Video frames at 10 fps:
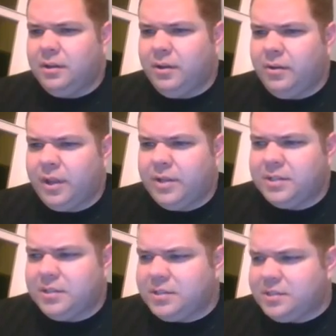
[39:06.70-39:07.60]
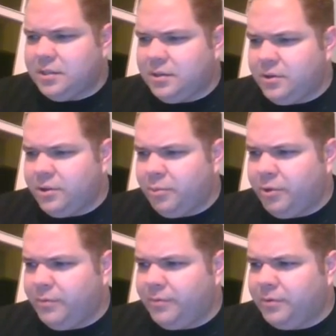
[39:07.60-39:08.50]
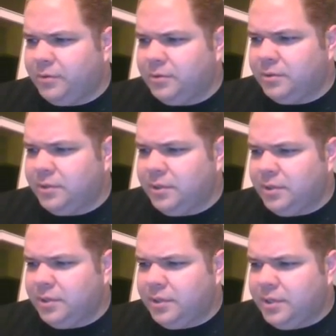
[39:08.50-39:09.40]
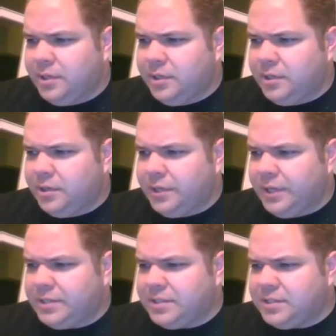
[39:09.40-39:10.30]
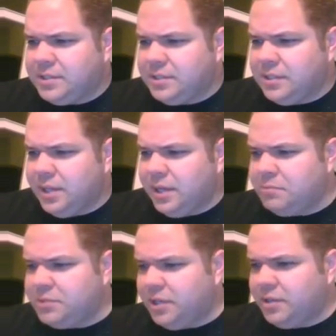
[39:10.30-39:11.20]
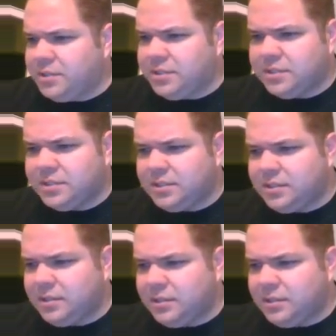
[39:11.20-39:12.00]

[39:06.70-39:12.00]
I gotta say this. Oh, they're beautiful. Oh, yes, I'm jealous.